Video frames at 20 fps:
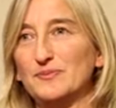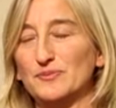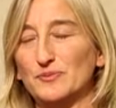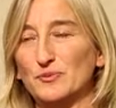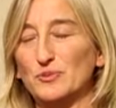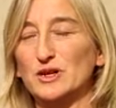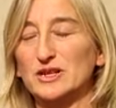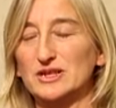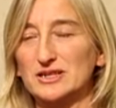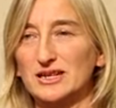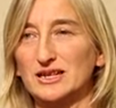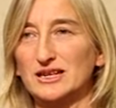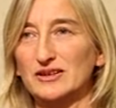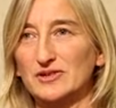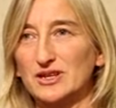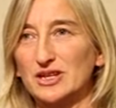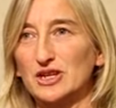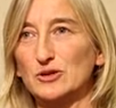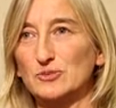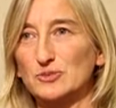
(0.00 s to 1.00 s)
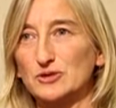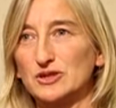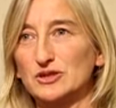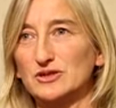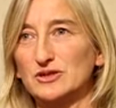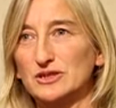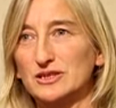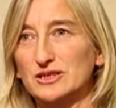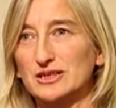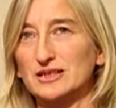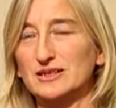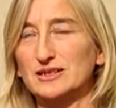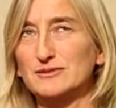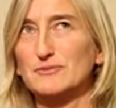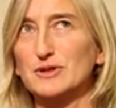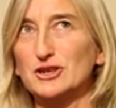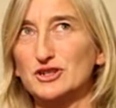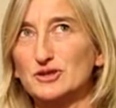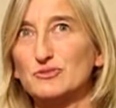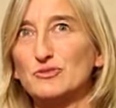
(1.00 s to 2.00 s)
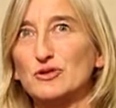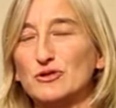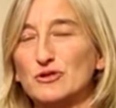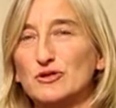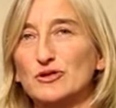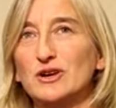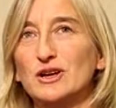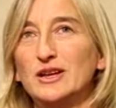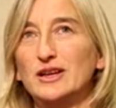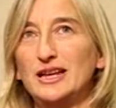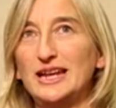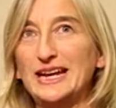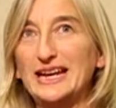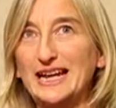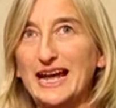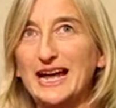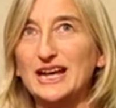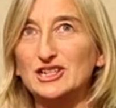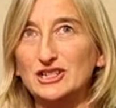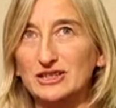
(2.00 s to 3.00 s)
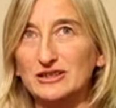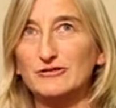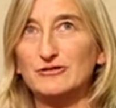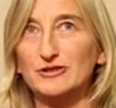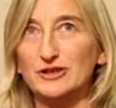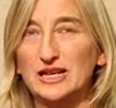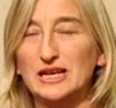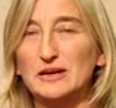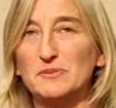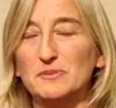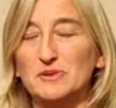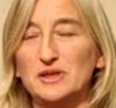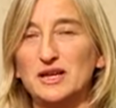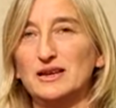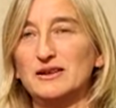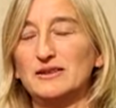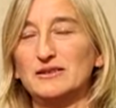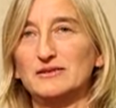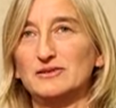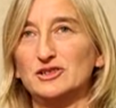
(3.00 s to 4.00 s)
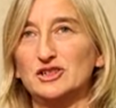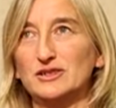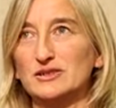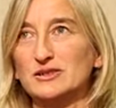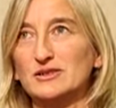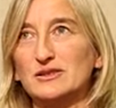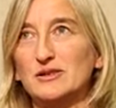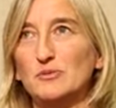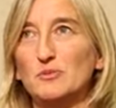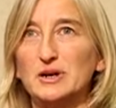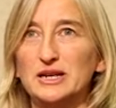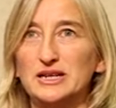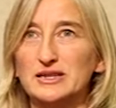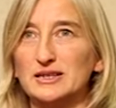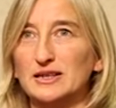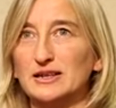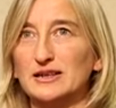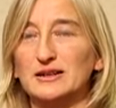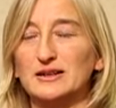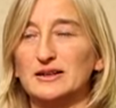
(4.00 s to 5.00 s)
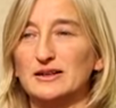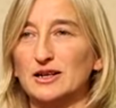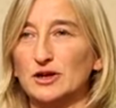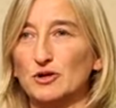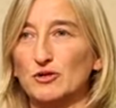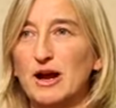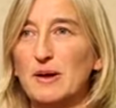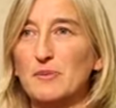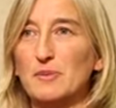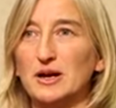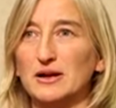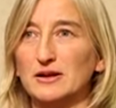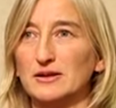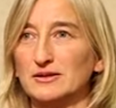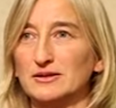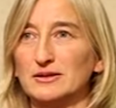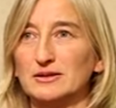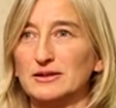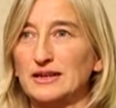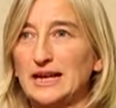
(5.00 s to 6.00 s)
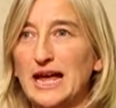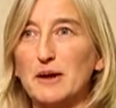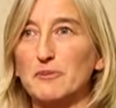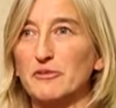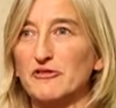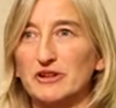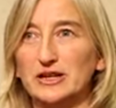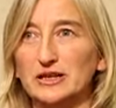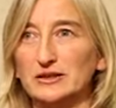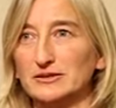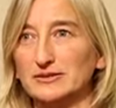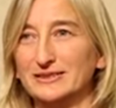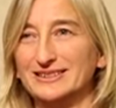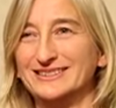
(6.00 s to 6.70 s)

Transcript: Once they're given the opportunity, it's much more engaging for them than just completing a grammar gap fill.